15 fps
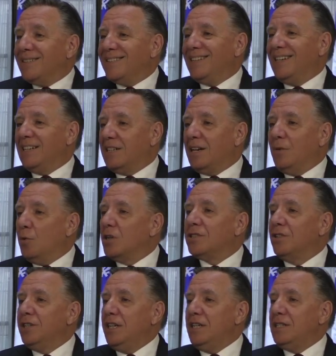it
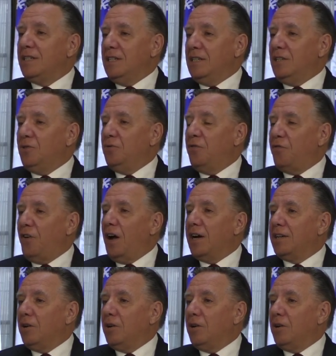wasn't easy to find